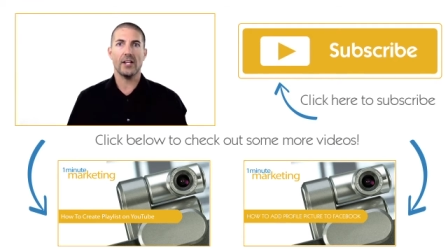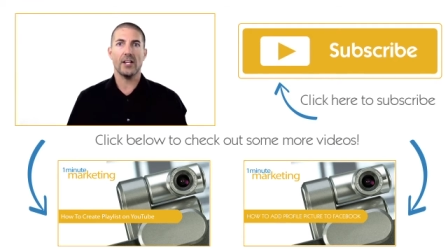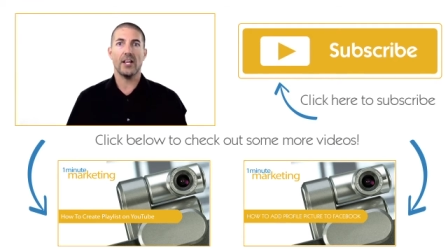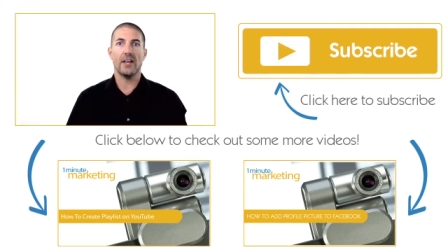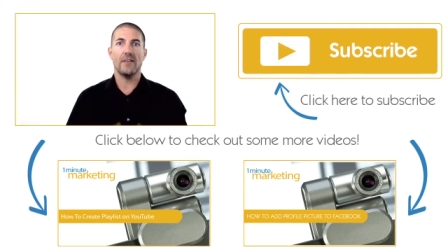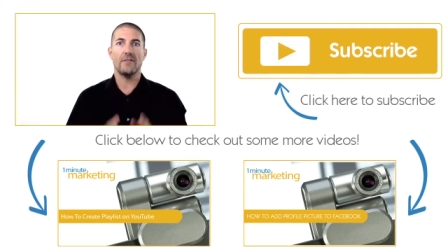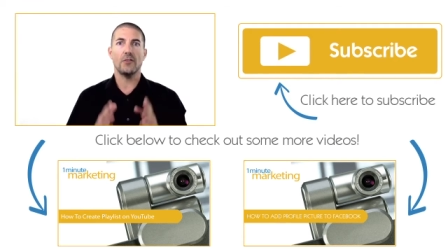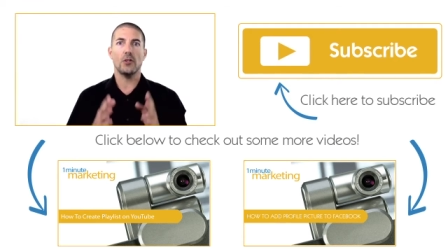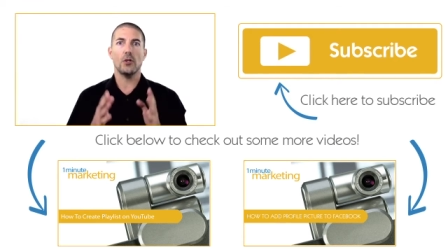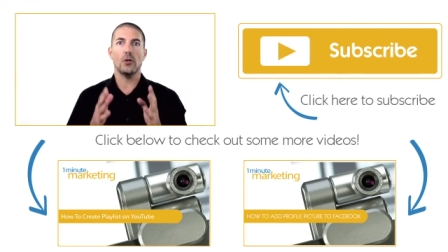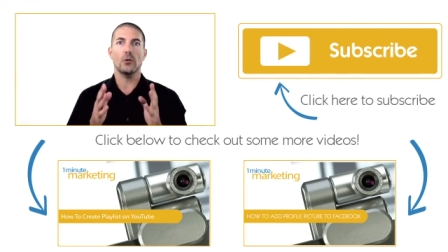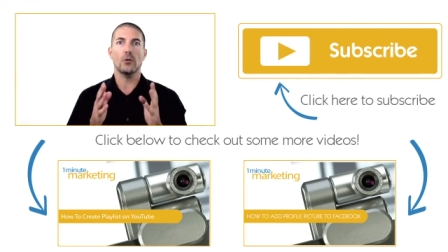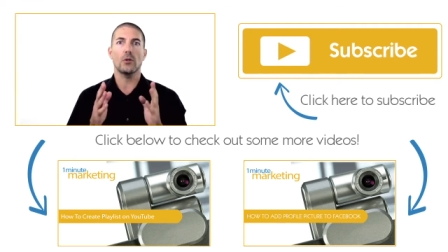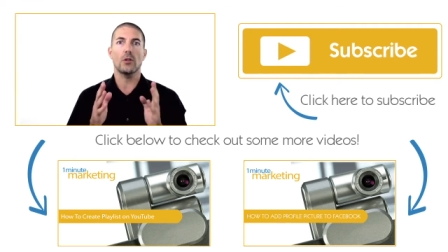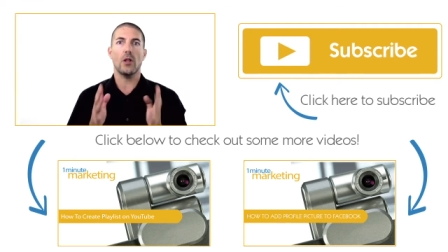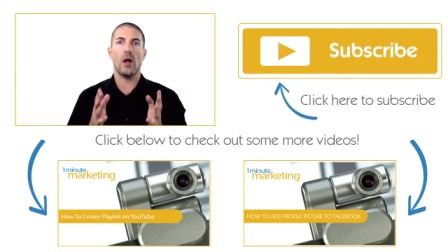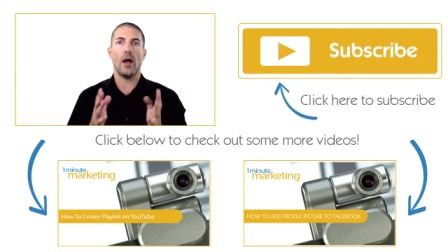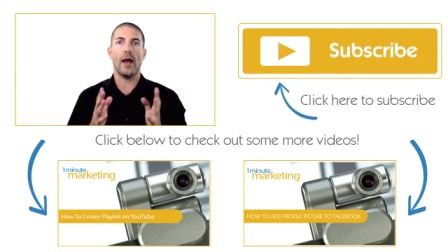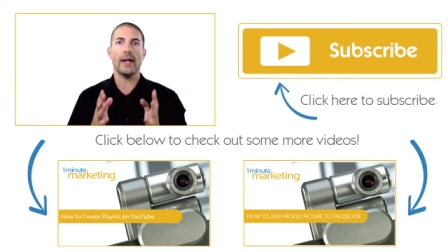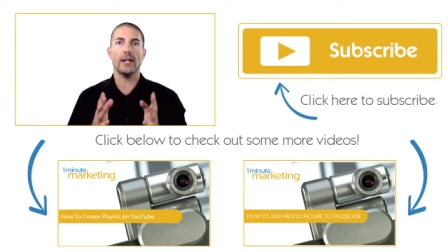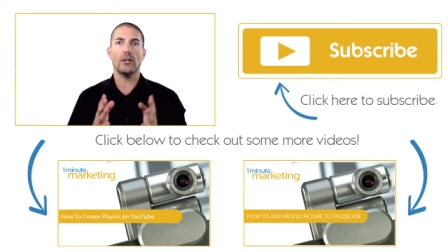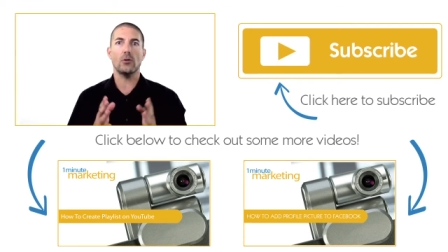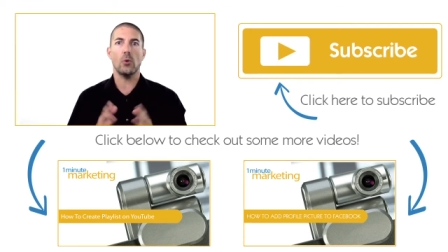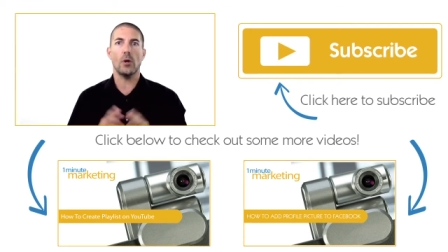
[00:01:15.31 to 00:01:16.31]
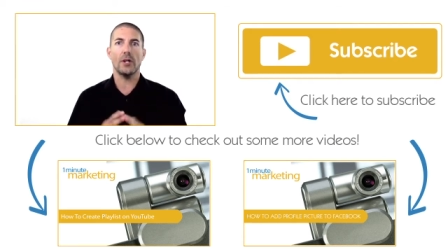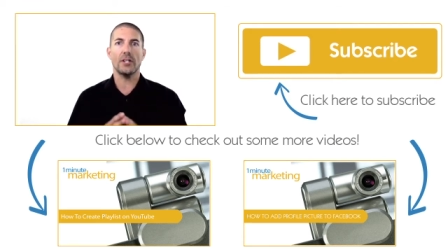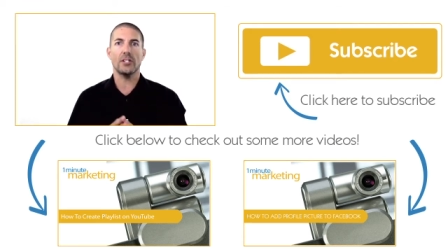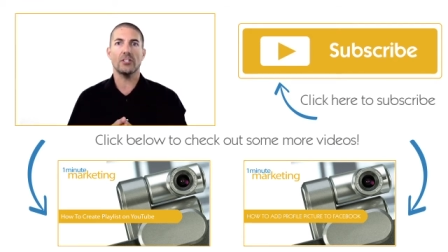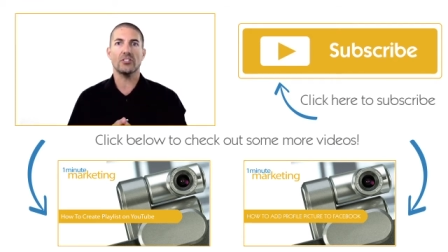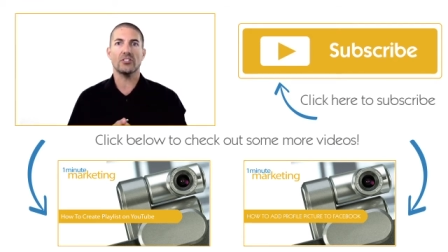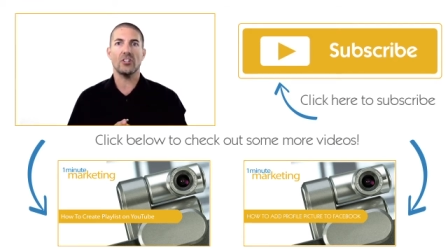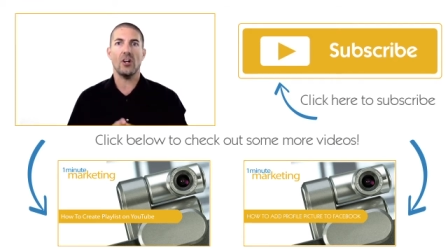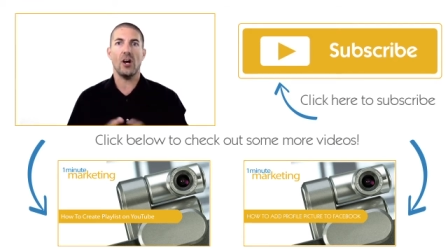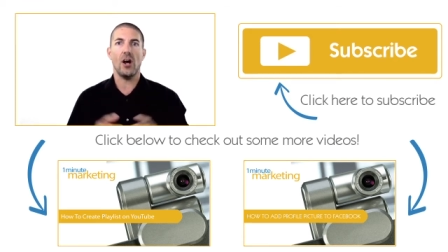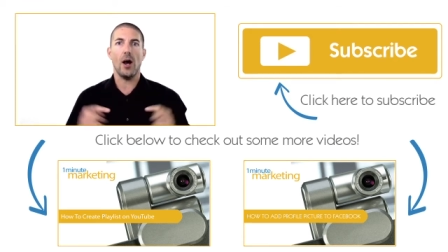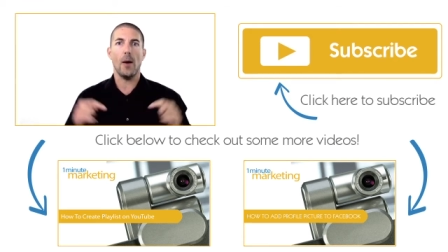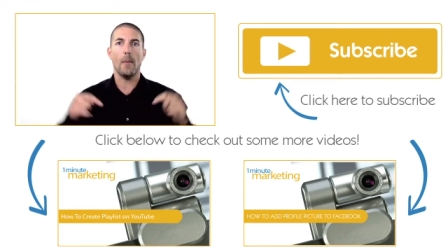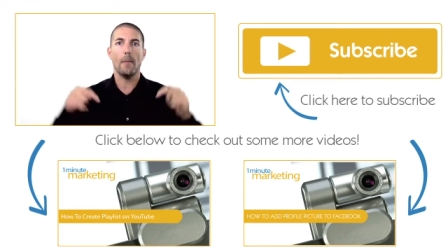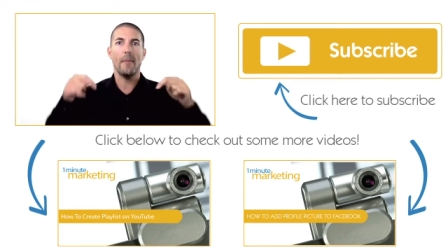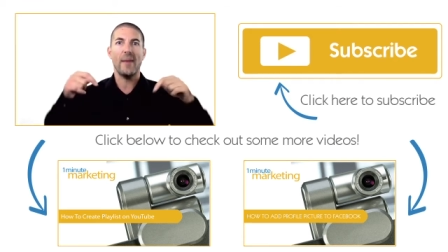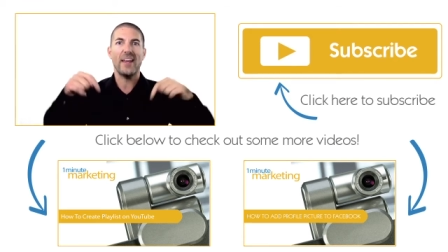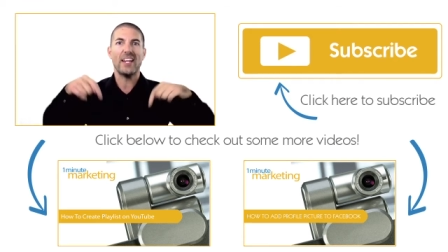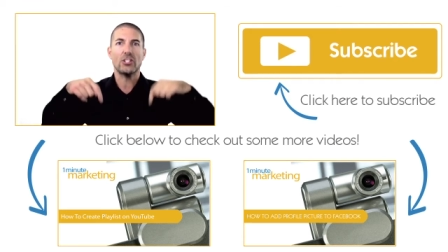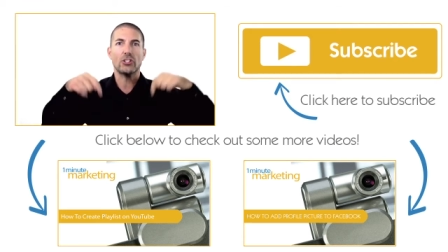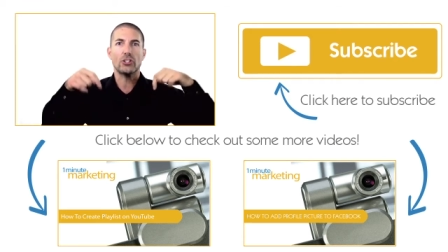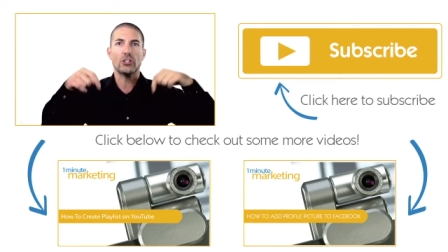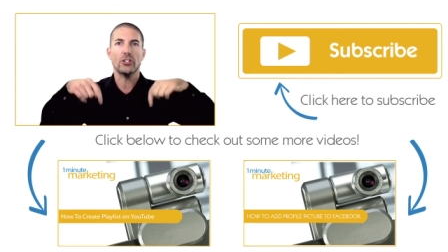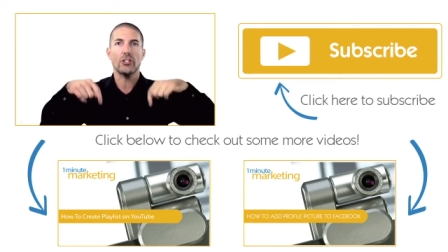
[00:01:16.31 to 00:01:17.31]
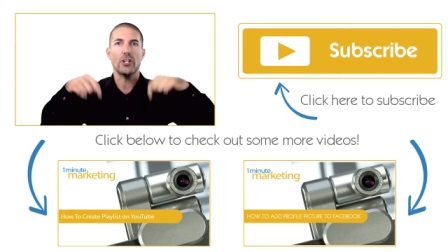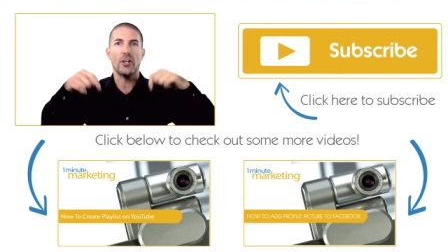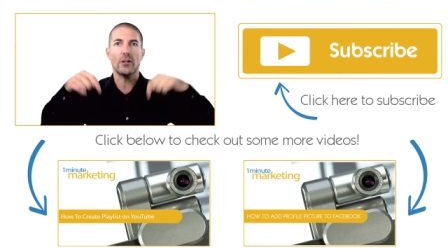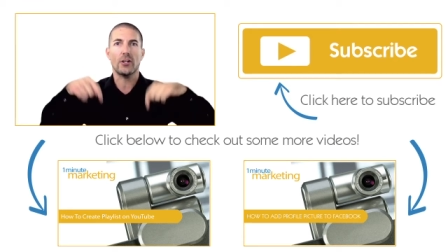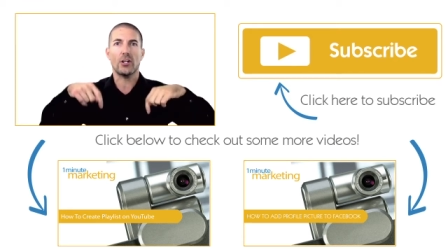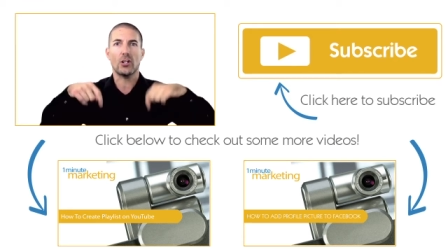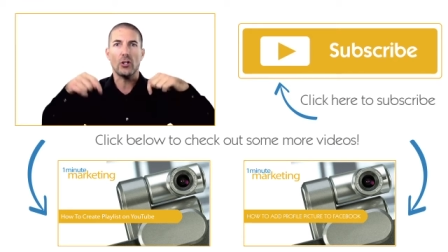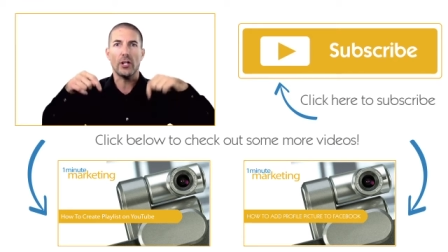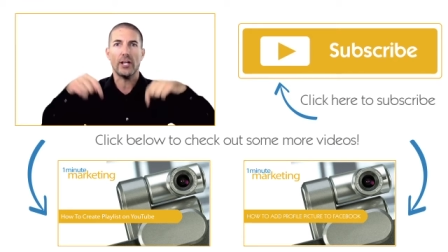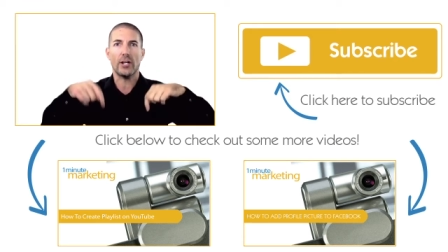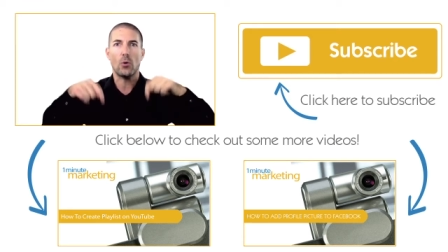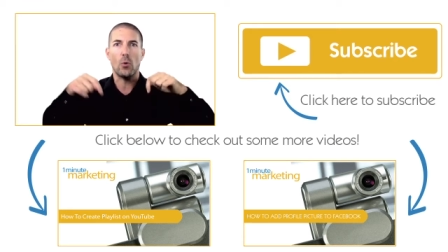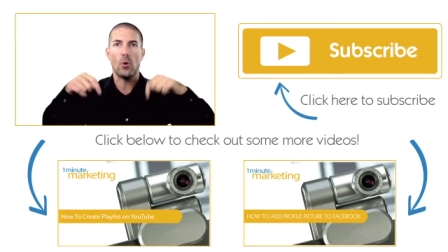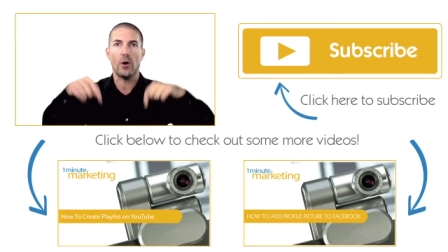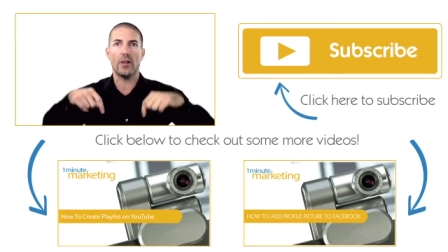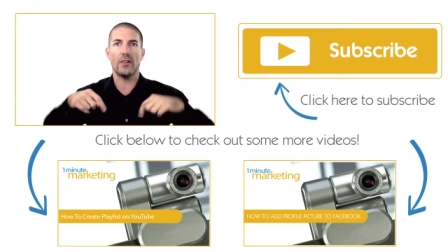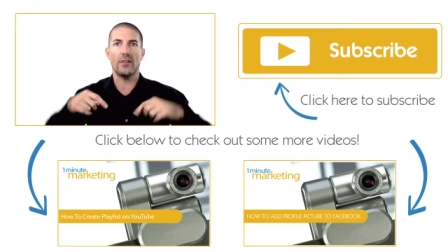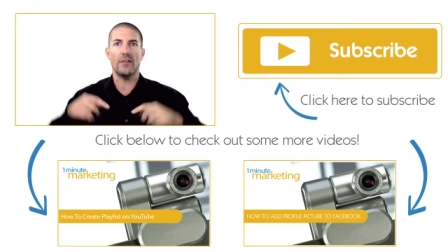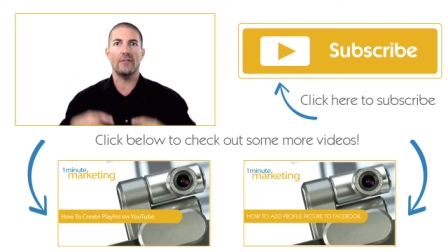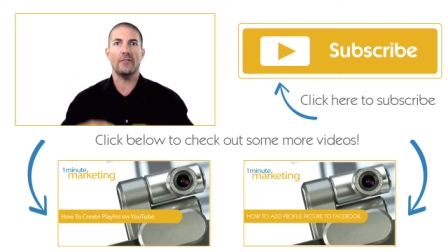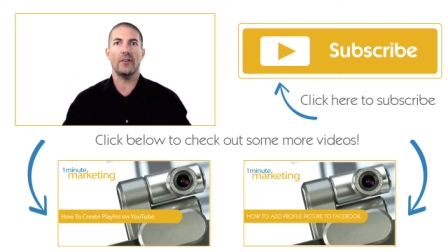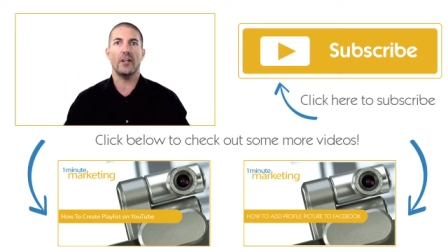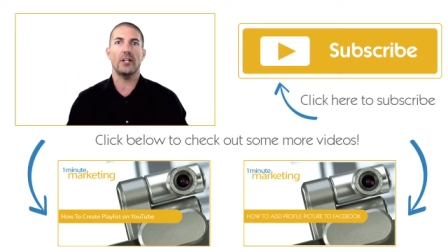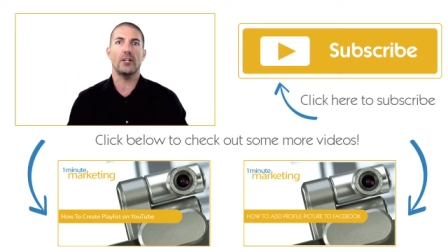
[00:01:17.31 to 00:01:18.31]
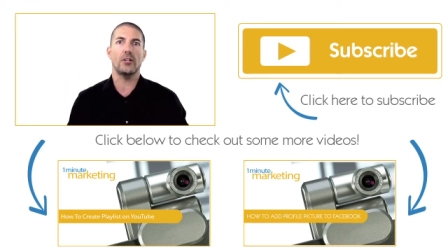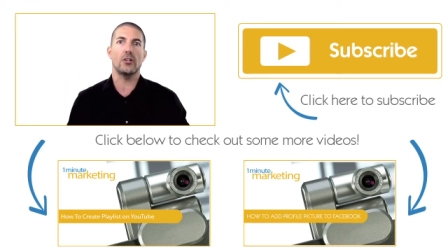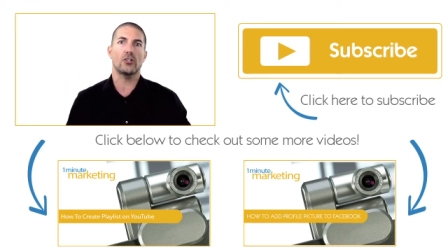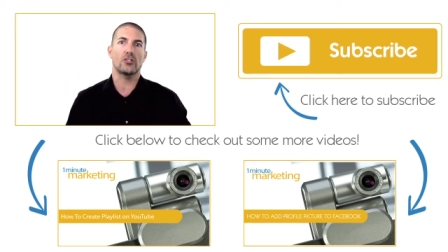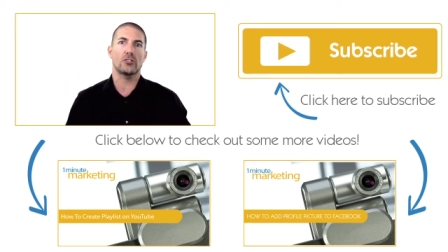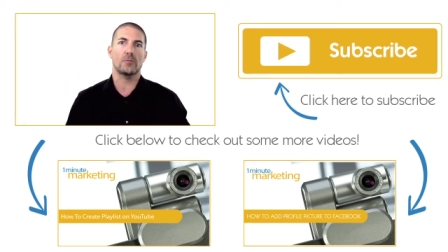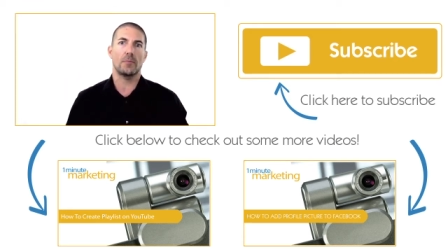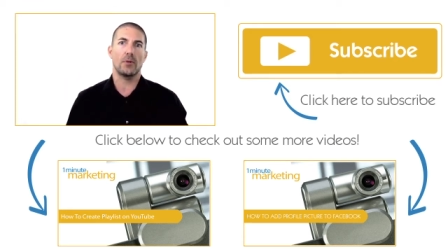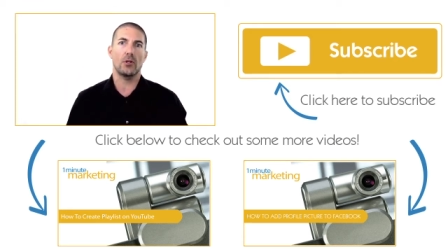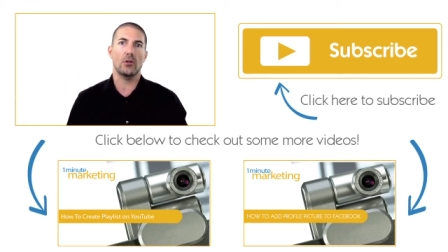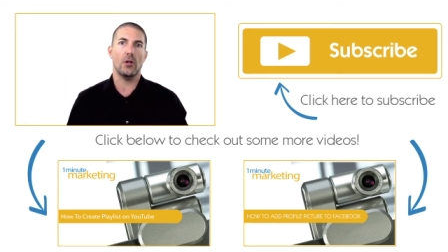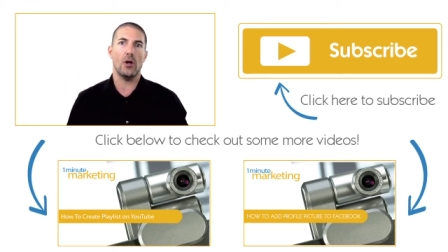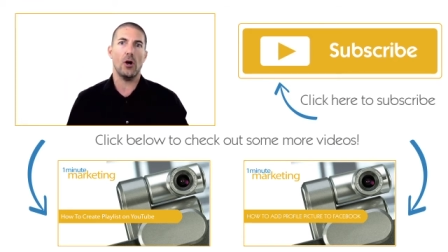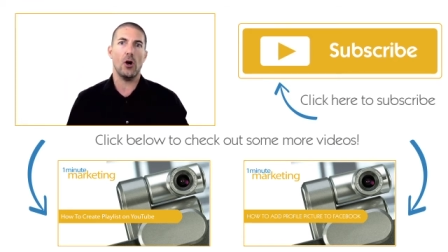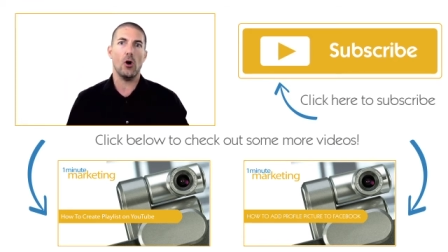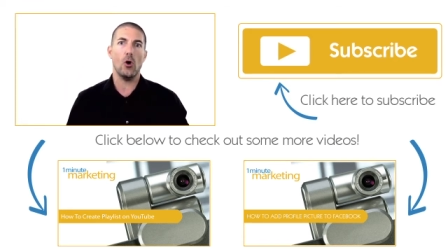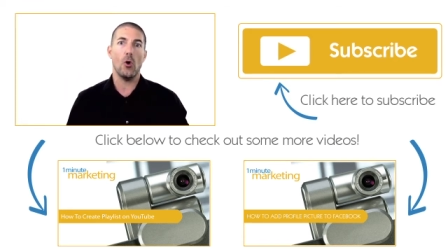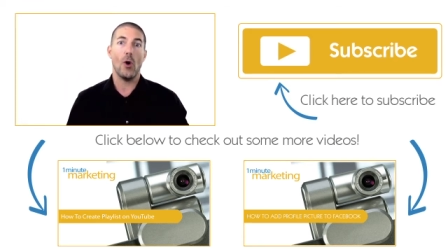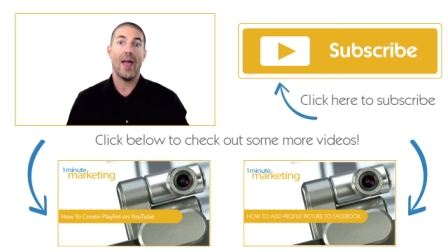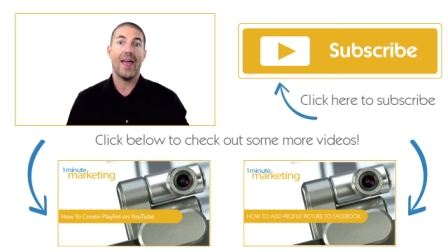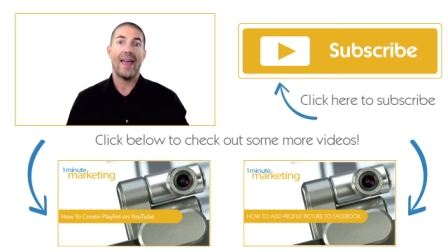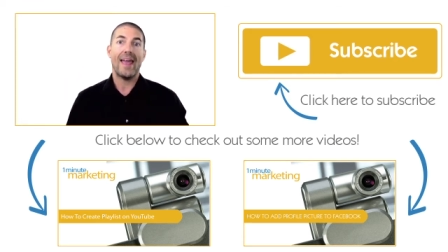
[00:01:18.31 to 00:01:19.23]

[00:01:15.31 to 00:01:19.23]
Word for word: If you liked what you saw, make sure you click one of the videos below